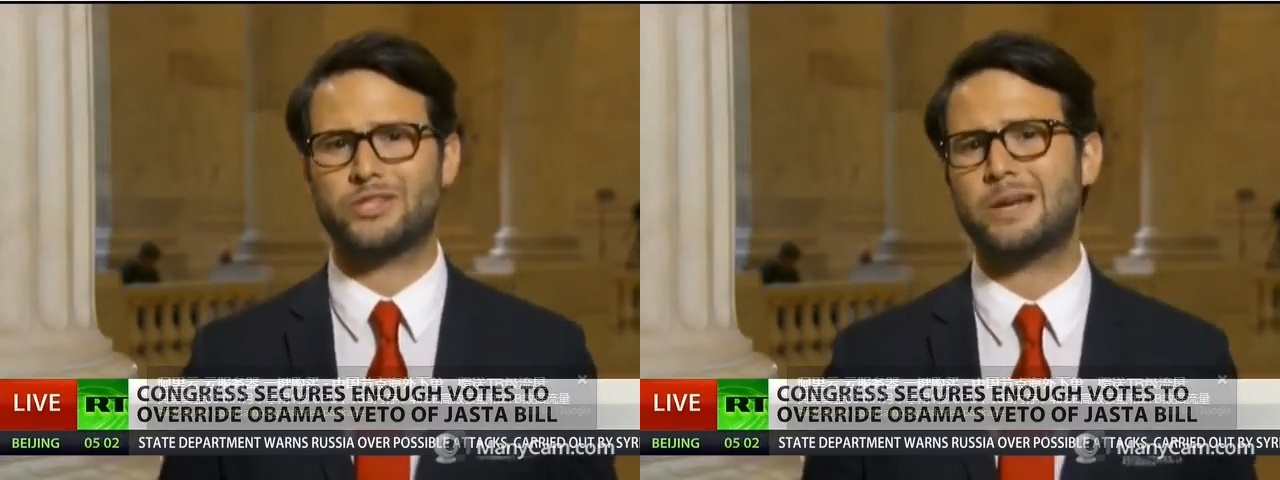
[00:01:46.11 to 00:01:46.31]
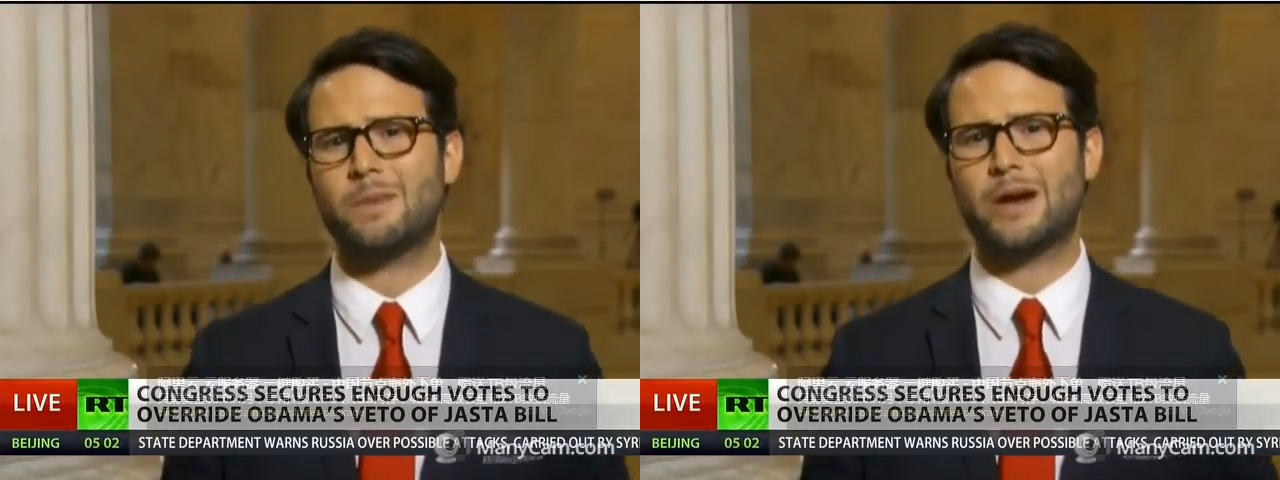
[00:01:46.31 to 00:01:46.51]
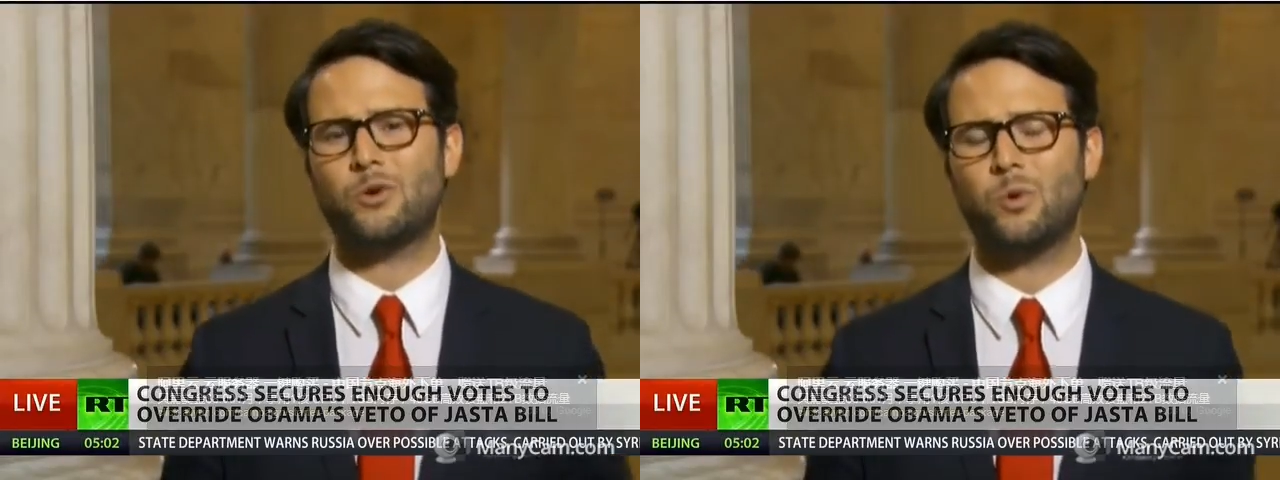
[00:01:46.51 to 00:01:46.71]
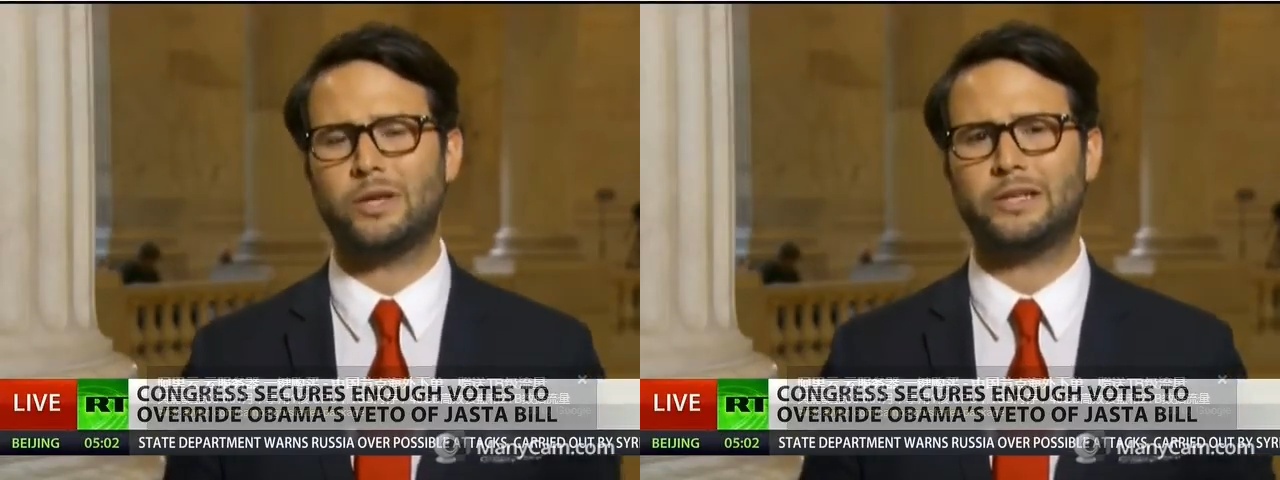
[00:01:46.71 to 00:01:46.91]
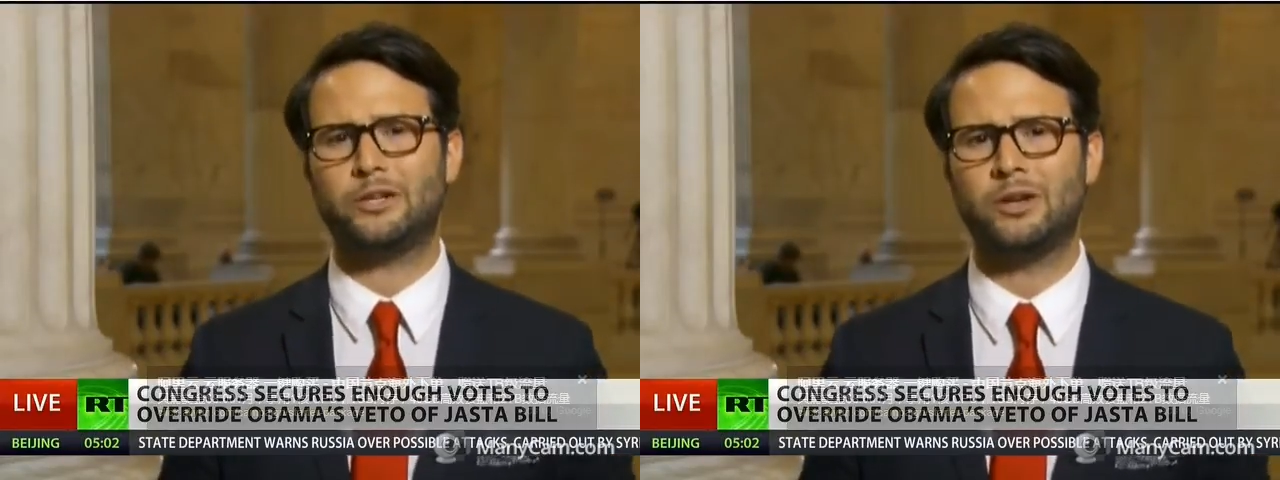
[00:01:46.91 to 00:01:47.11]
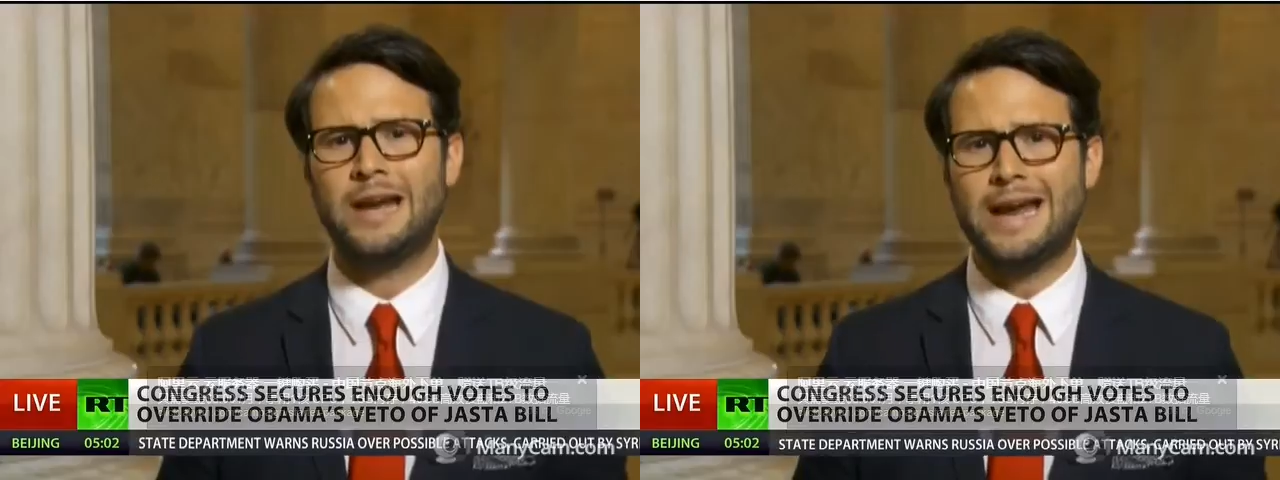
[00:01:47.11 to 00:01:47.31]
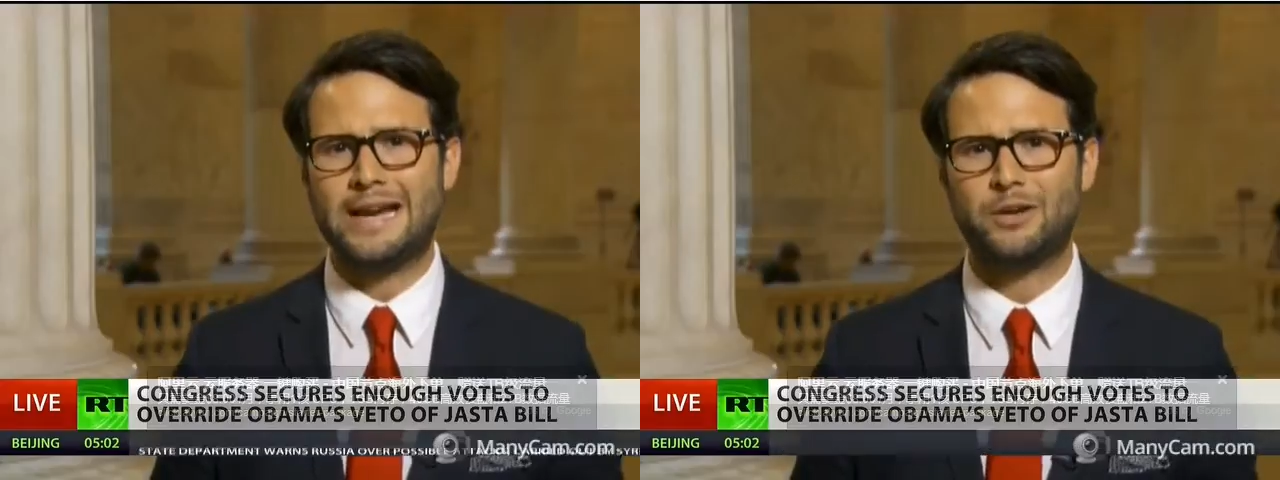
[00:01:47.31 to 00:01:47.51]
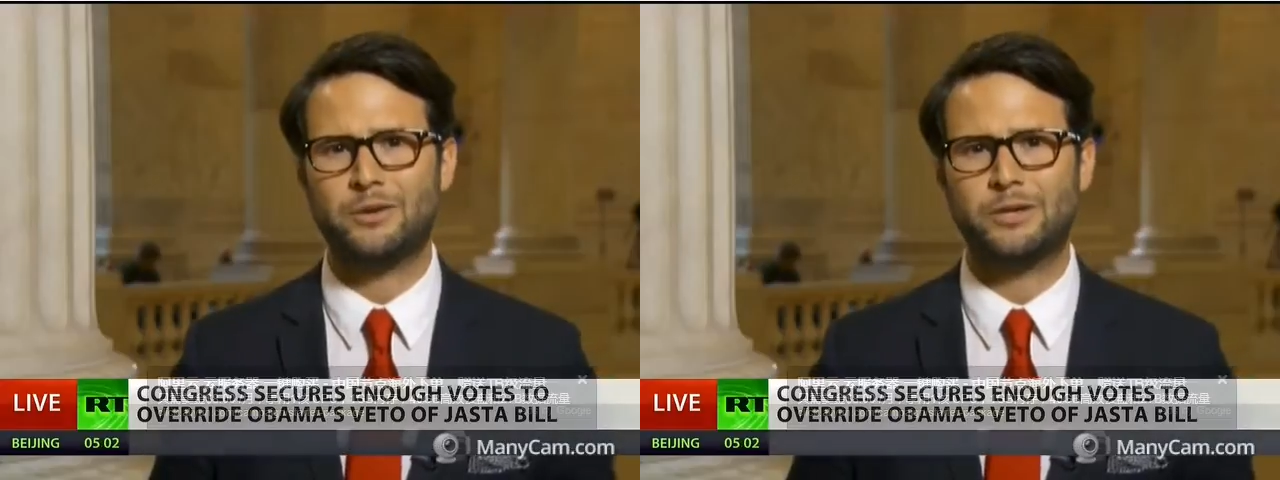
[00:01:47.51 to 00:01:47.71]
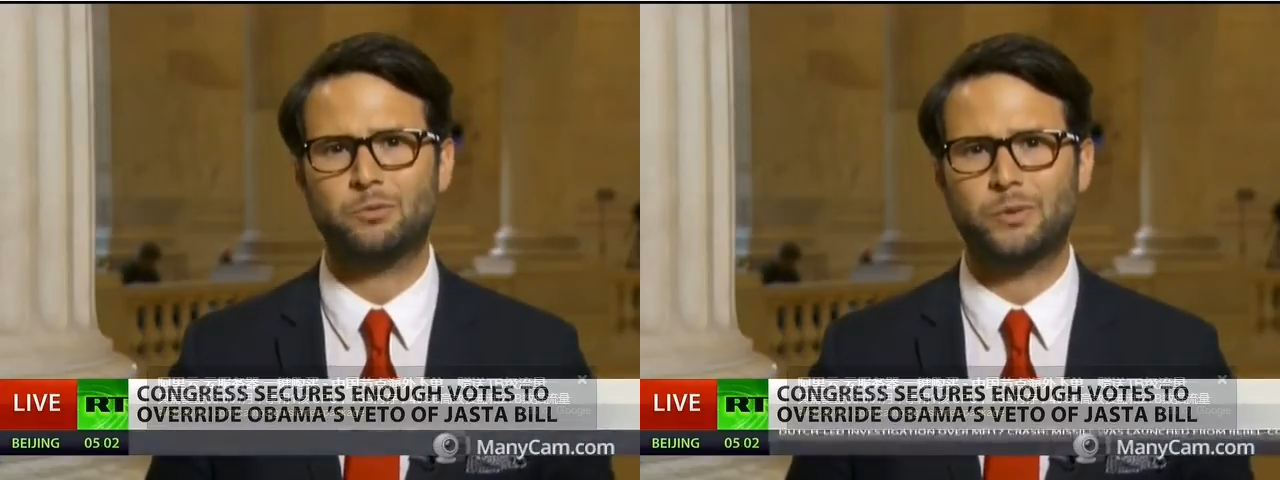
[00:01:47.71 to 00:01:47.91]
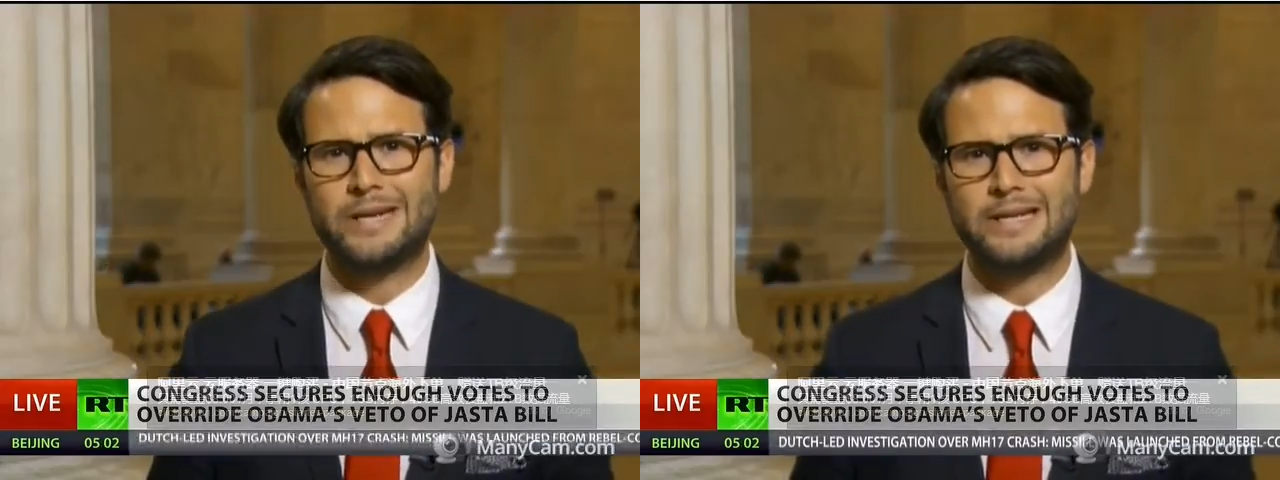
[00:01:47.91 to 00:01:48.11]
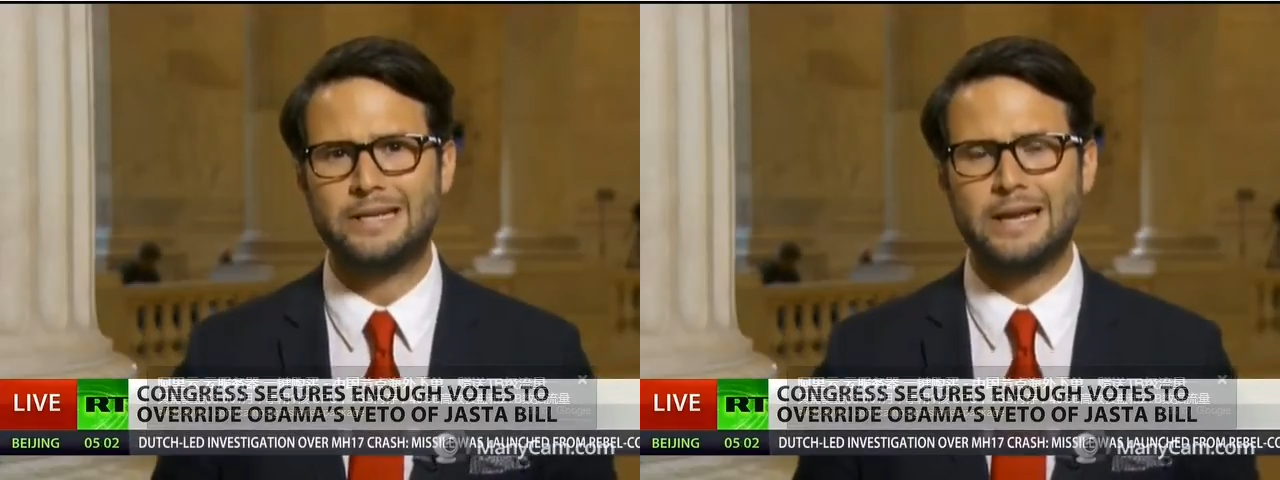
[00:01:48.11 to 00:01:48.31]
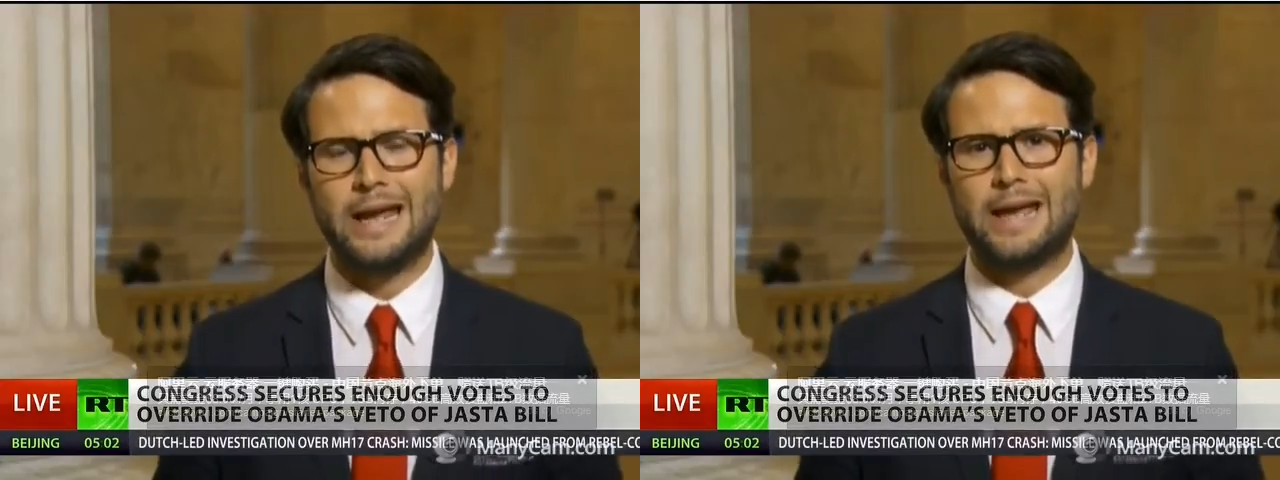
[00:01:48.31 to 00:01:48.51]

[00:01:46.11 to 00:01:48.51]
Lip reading: Senate Minority Leader Harry Reid.